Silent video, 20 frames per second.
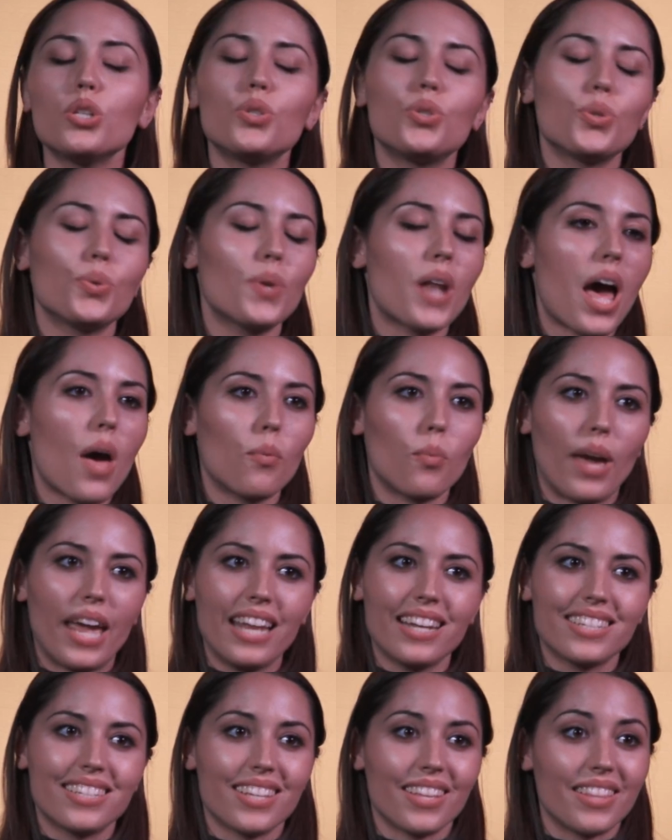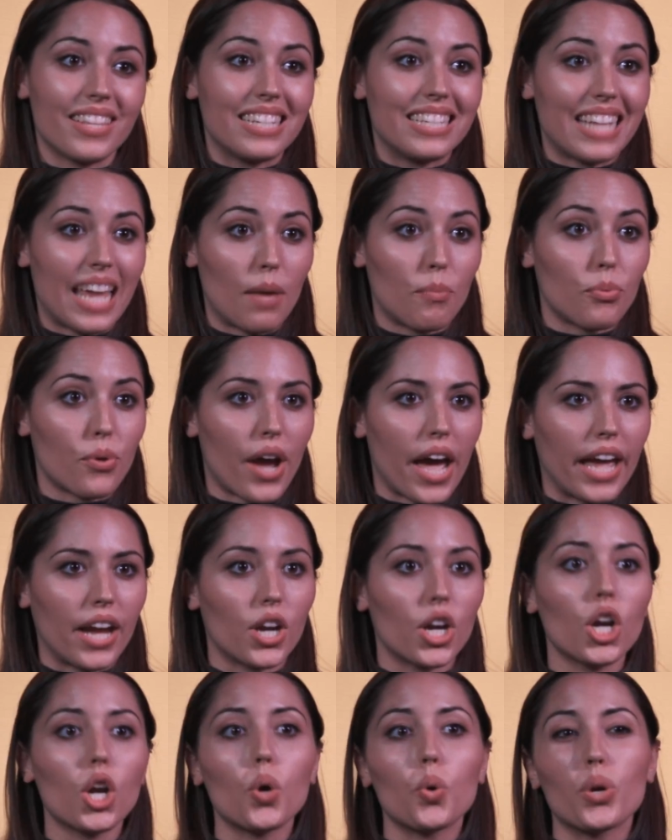Do not wait until the day
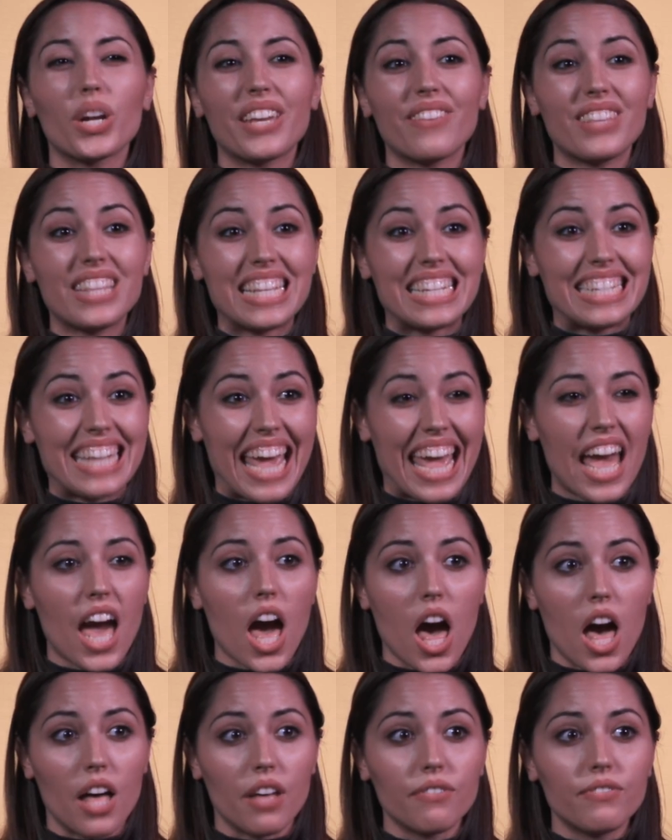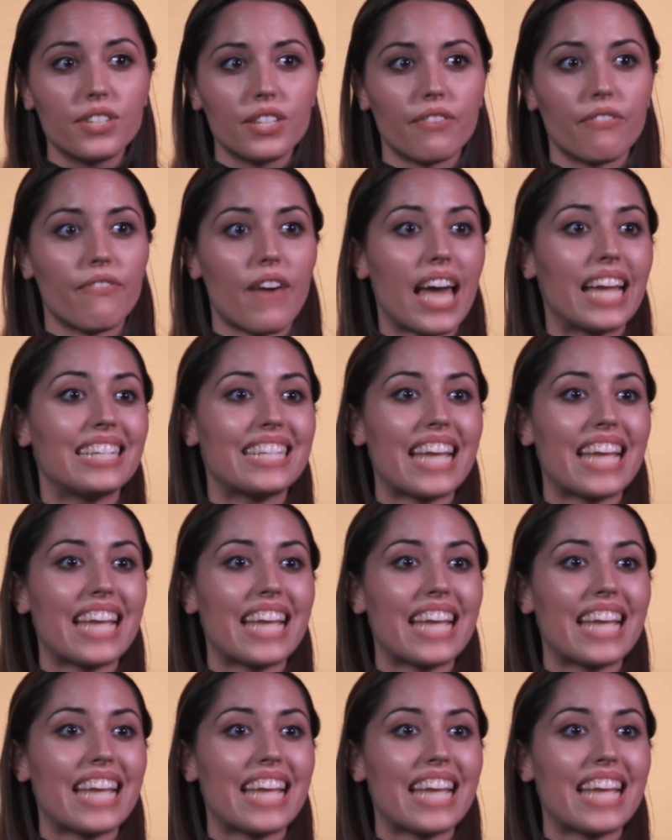prior or even the day of to find